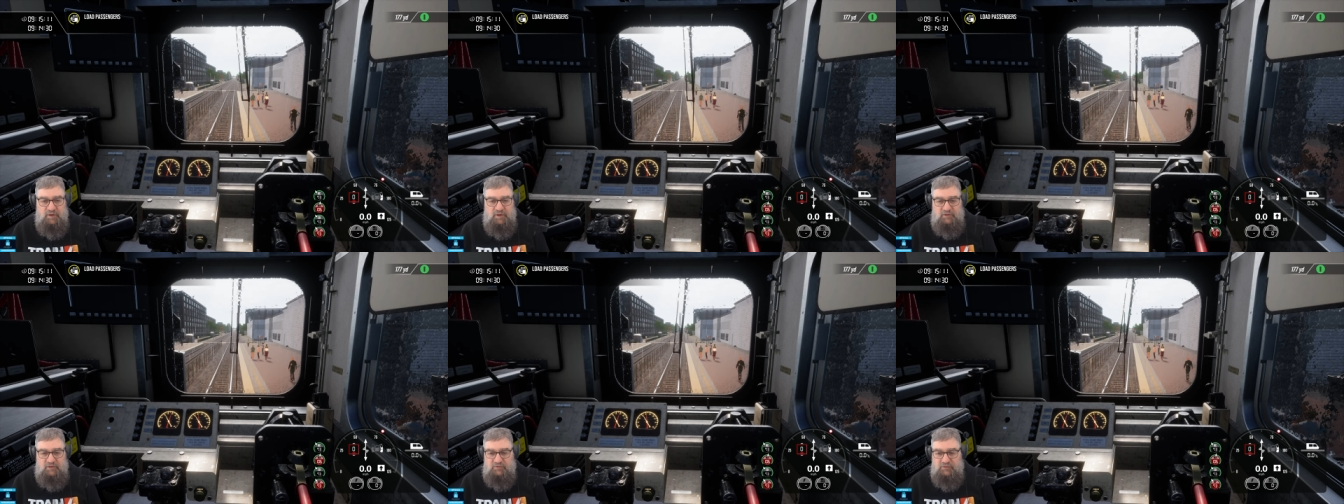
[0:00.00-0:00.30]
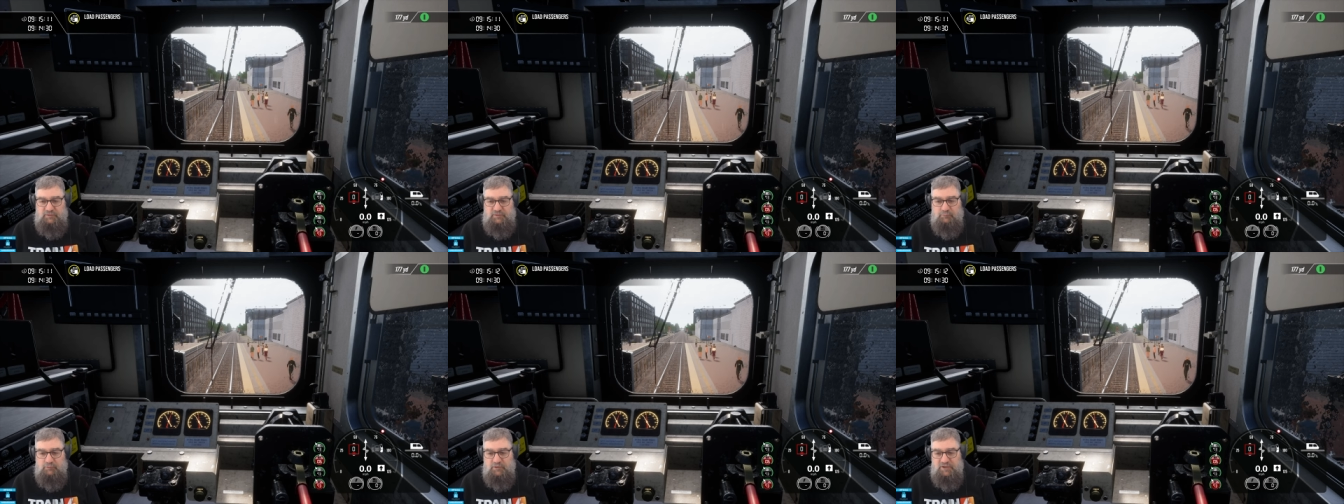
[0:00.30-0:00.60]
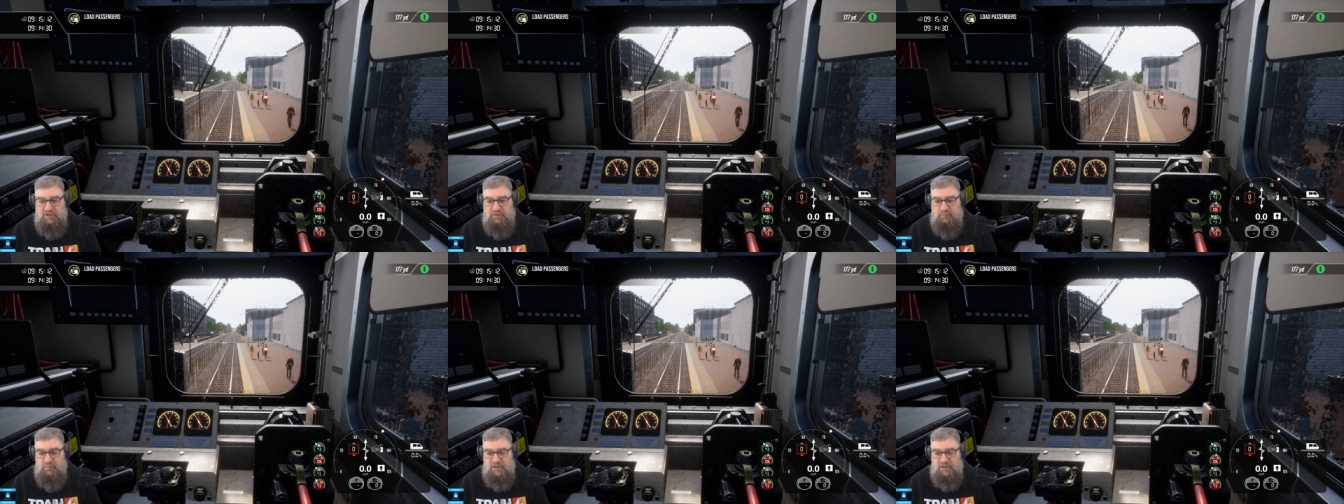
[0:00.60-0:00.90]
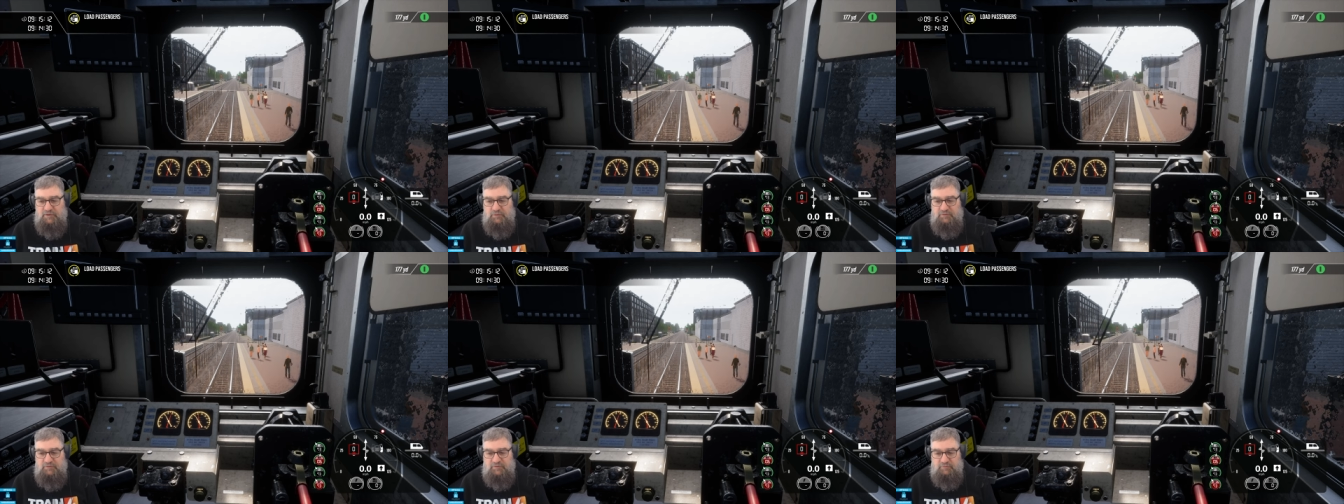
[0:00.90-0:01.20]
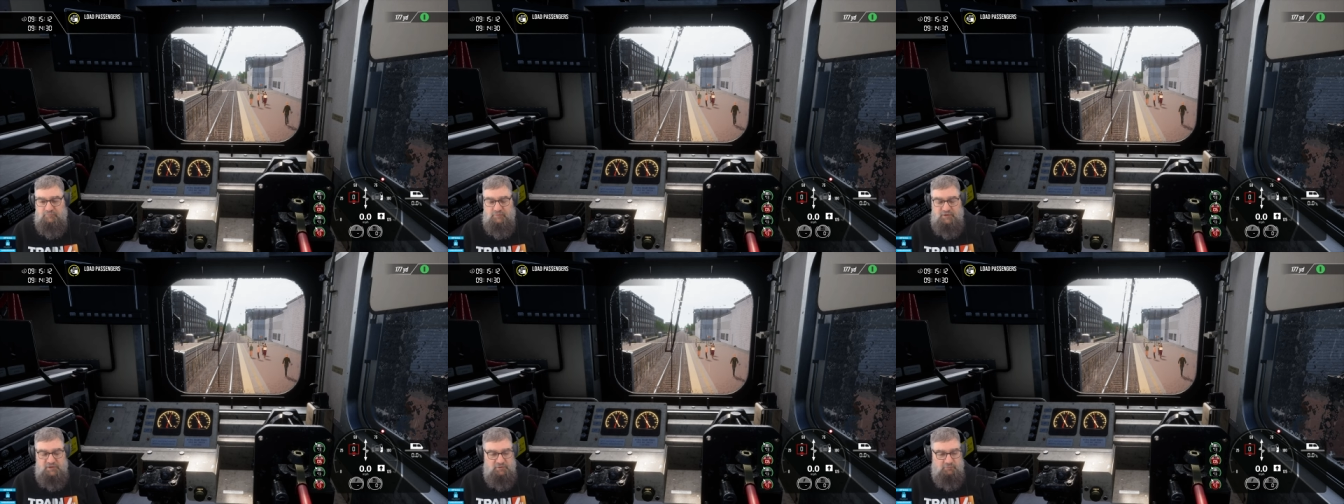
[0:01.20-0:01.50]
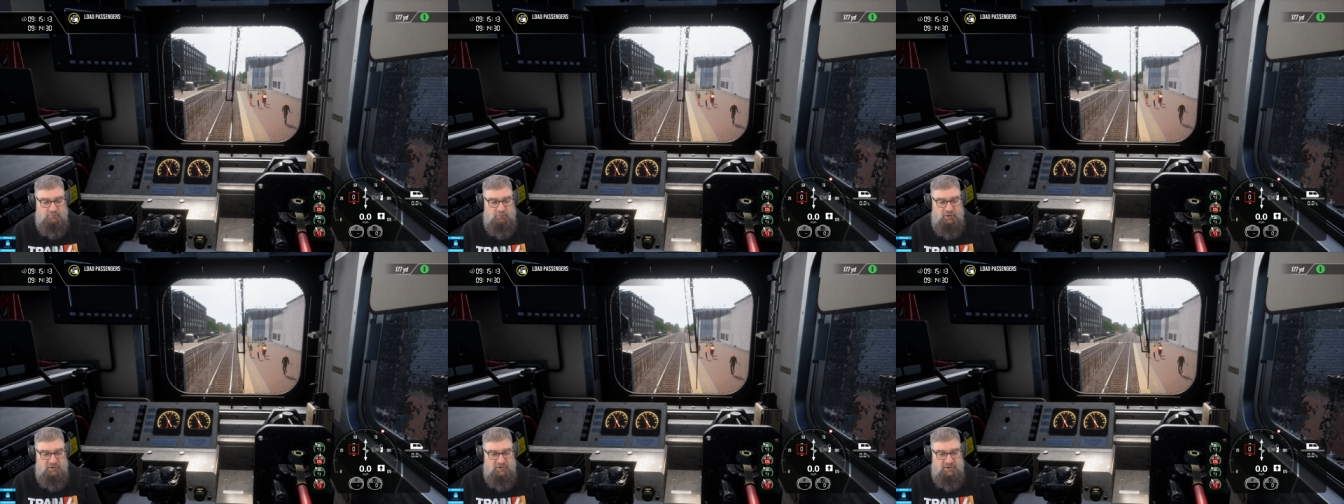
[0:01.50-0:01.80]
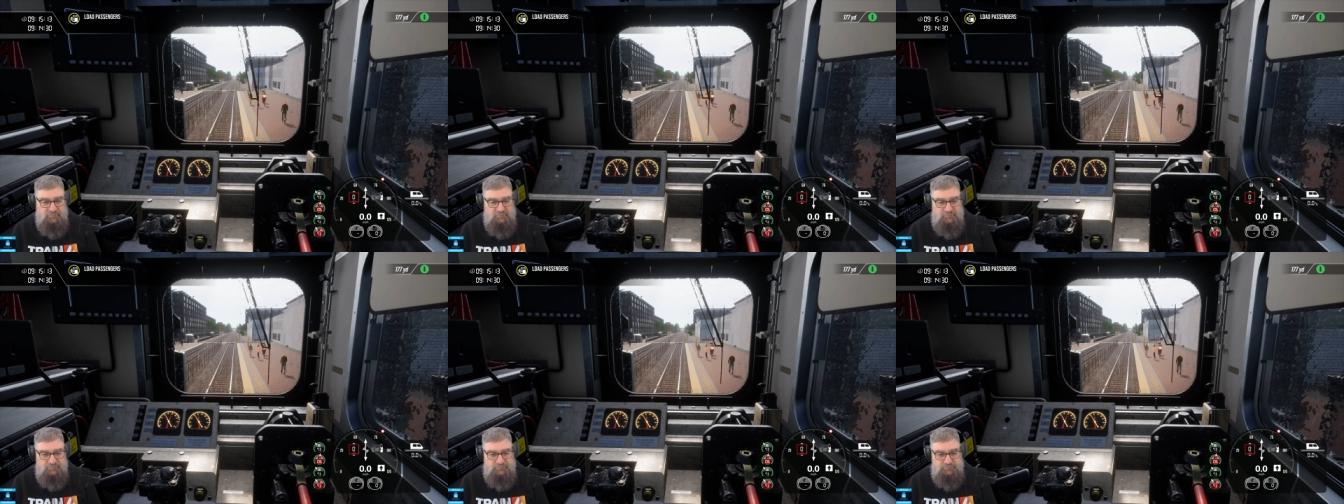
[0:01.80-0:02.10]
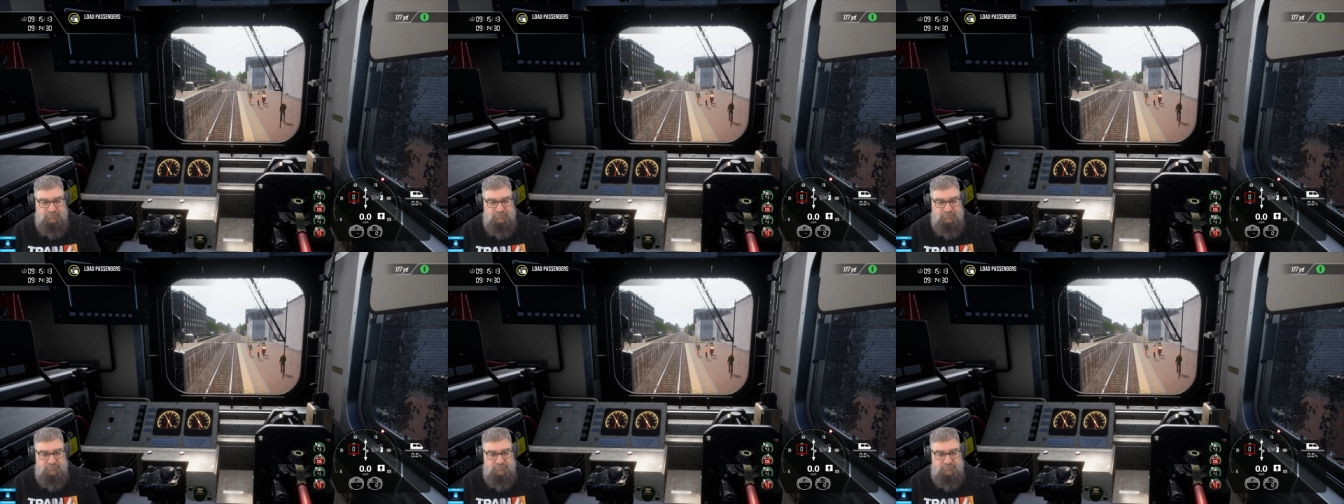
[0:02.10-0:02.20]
can actually read the menus and read the writing.